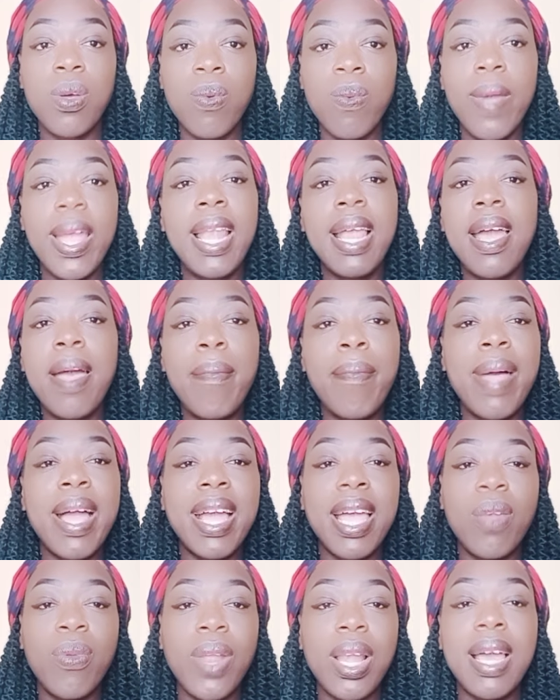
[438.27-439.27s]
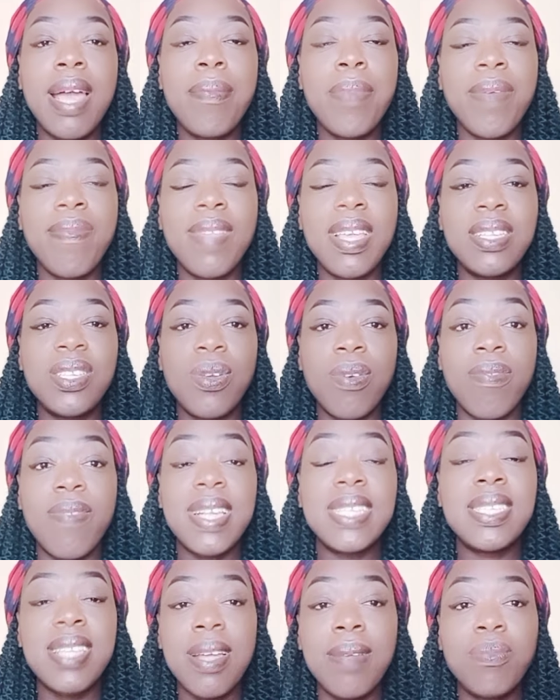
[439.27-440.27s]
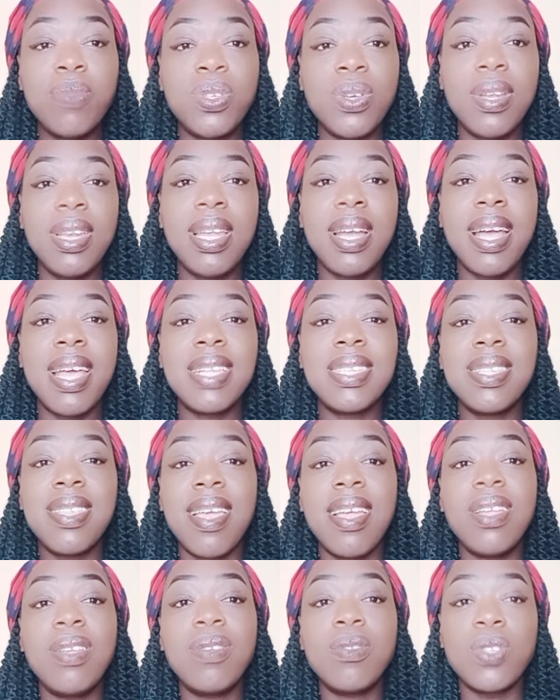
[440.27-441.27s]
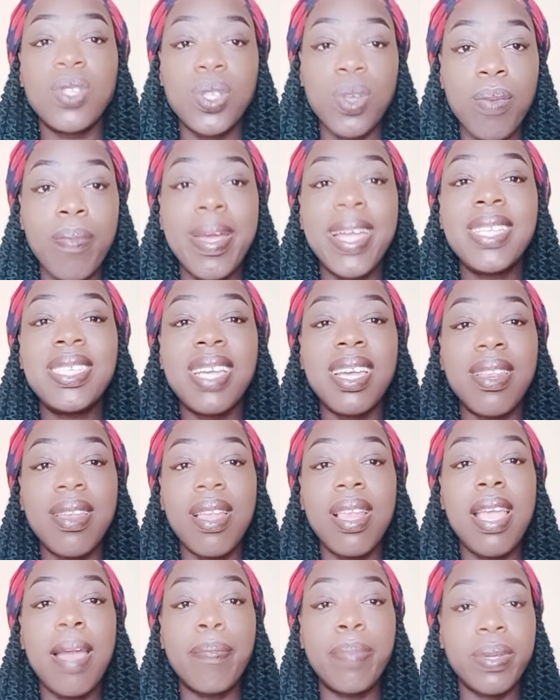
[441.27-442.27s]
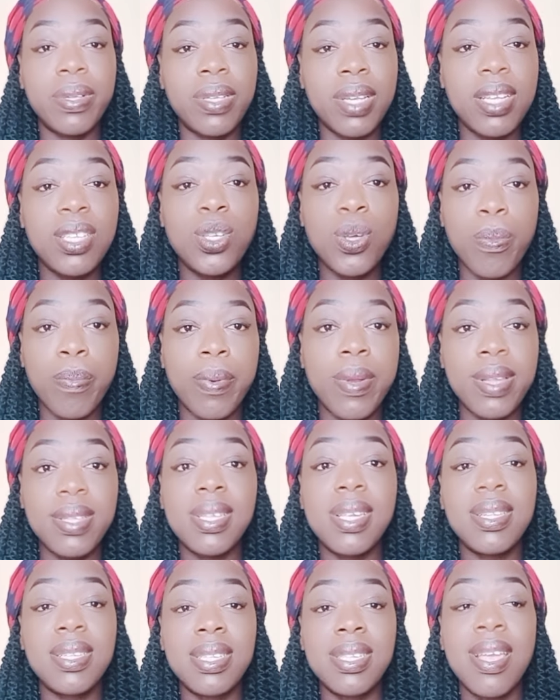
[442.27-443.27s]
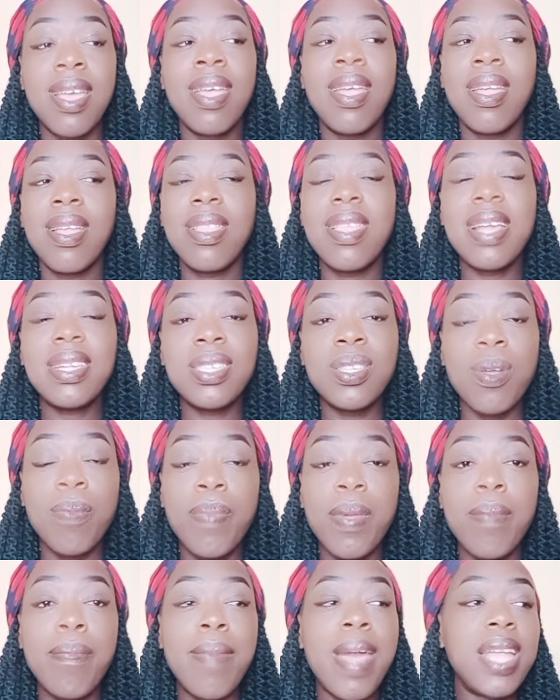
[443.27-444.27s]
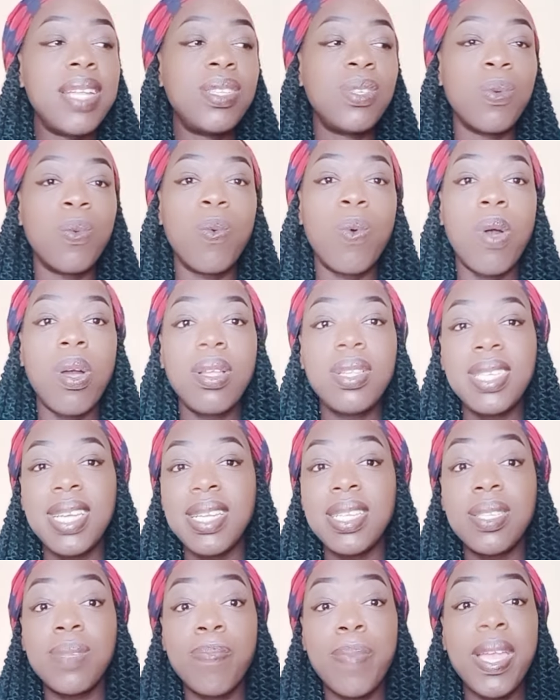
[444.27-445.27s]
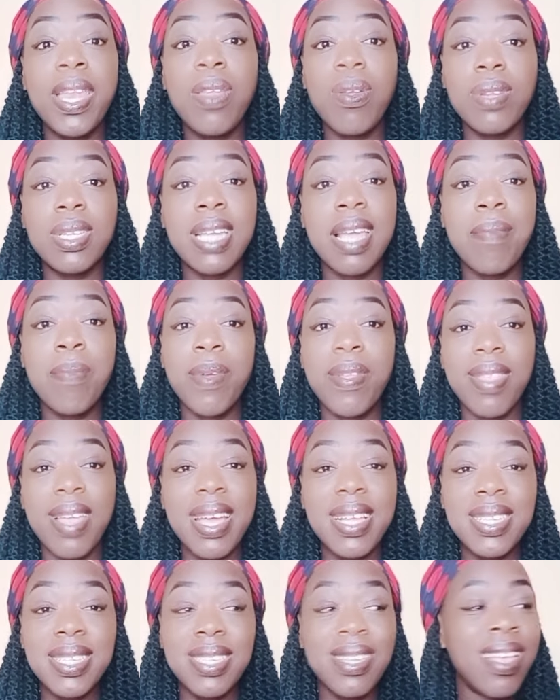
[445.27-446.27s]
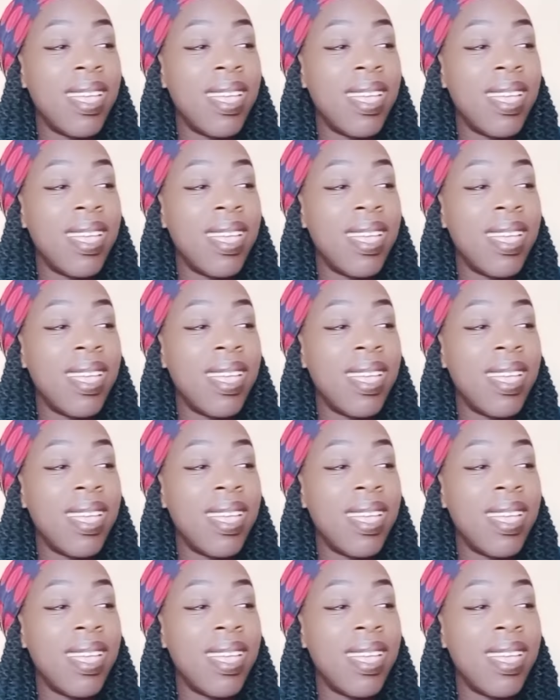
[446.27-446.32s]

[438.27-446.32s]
welcome back and welcome if this is your first time joining us. Thank you so much. I really appreciate your presence. Just stopping by to watch and spend your time with us.